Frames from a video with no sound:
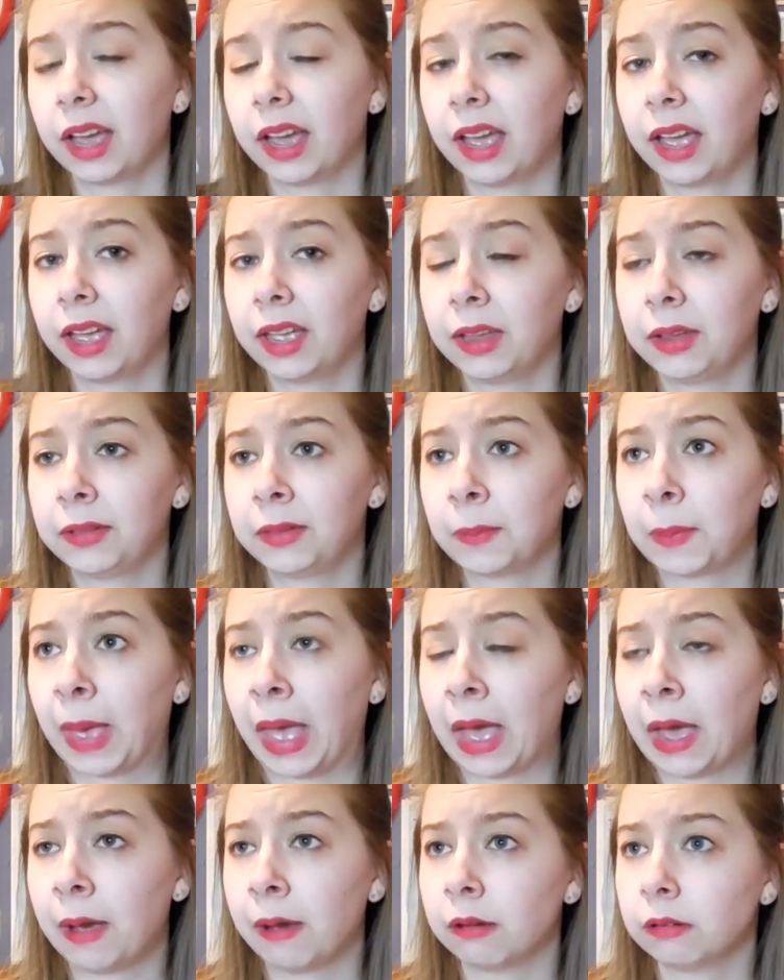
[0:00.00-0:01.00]
Uh, it's
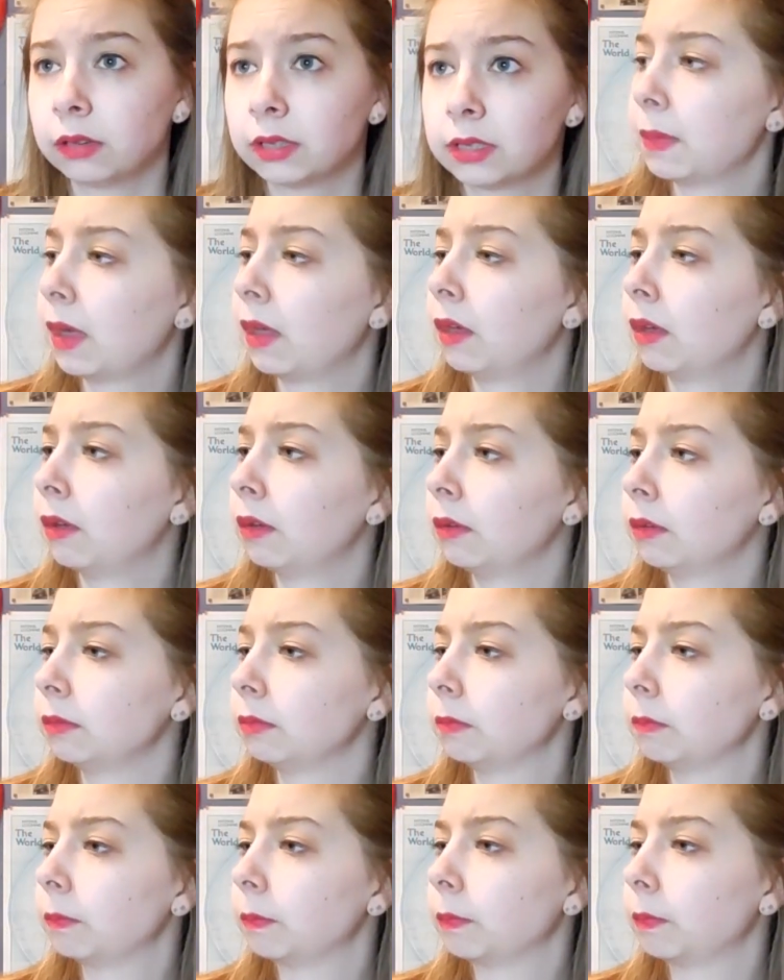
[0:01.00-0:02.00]
about
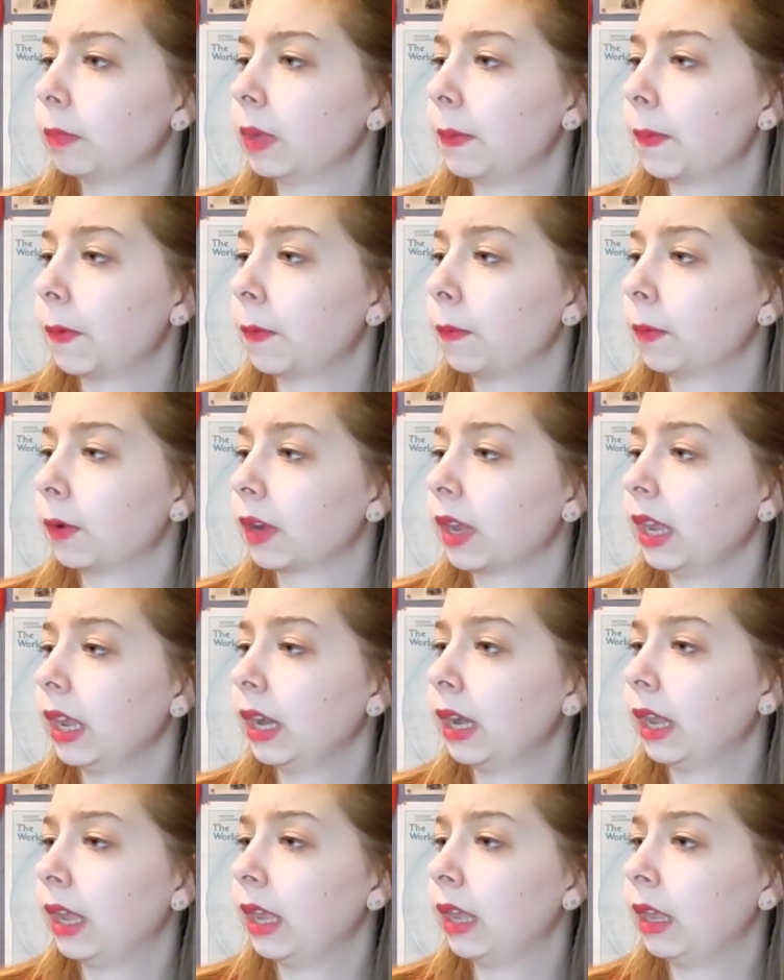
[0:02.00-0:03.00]
female people
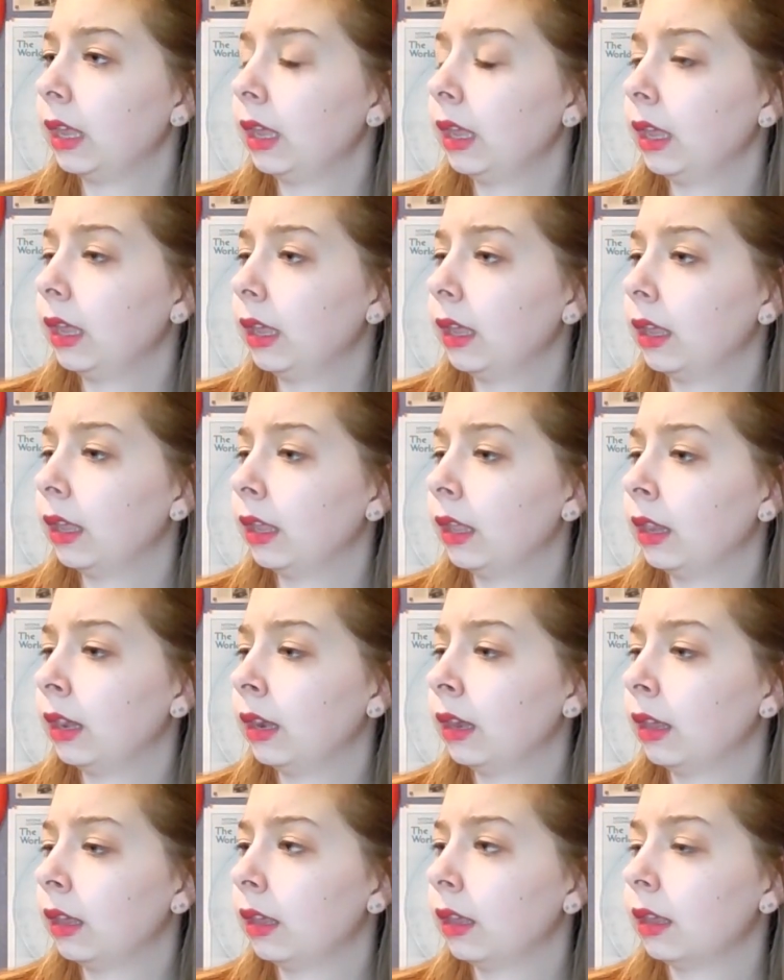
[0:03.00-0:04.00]
working
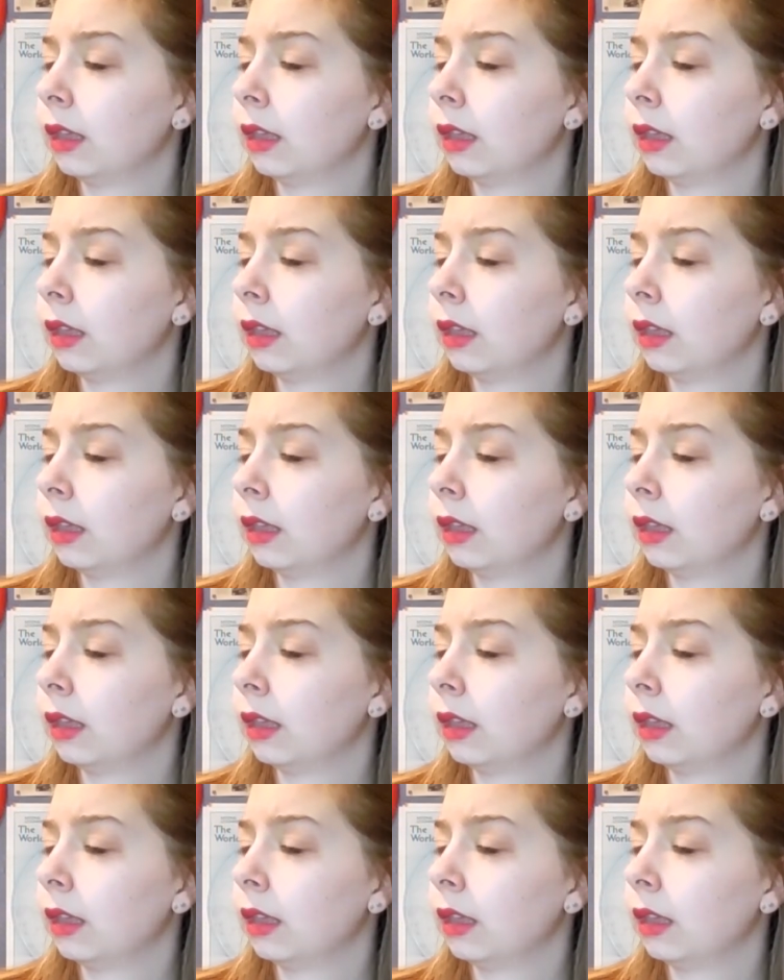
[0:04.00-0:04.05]
in